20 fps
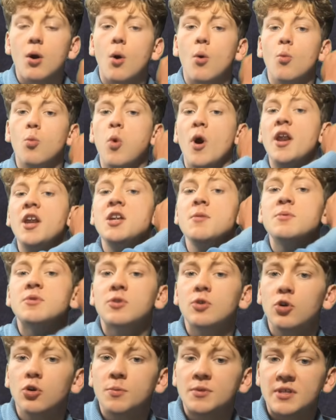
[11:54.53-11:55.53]
When it
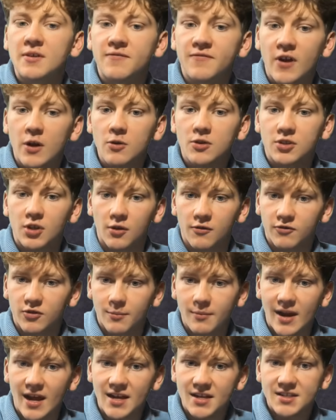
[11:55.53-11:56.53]
absorbs the photon
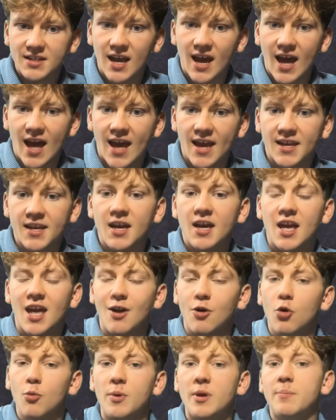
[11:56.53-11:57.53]
from laser A, it
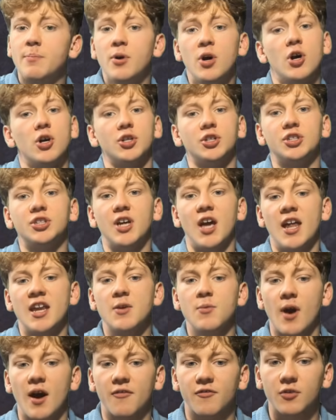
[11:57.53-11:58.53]
will be pushed
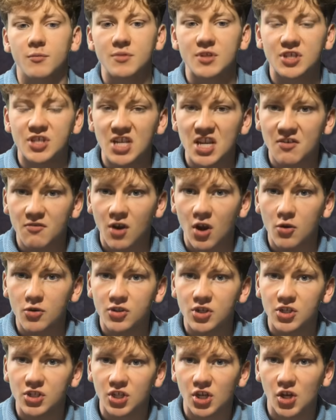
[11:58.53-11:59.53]
anywhere from 0
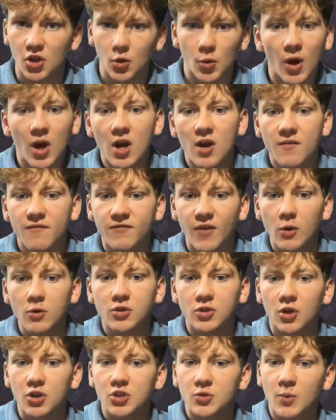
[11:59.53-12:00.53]
to 2
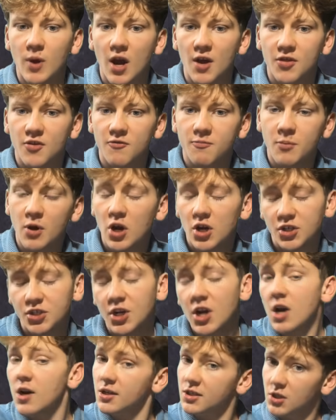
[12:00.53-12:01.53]
photons worth of push
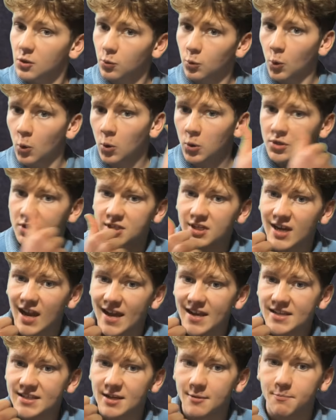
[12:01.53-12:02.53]
towards
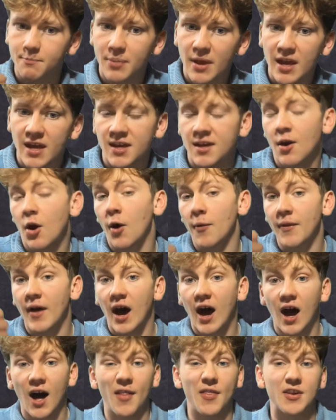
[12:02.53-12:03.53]
laser B on the
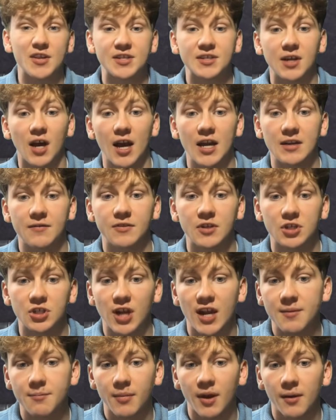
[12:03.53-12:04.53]
other side of the
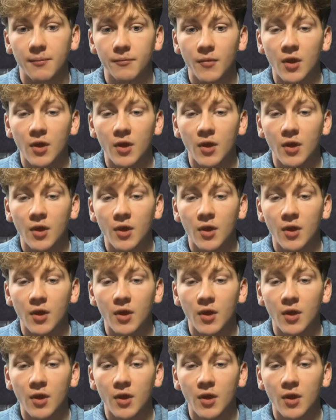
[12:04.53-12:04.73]
chamber.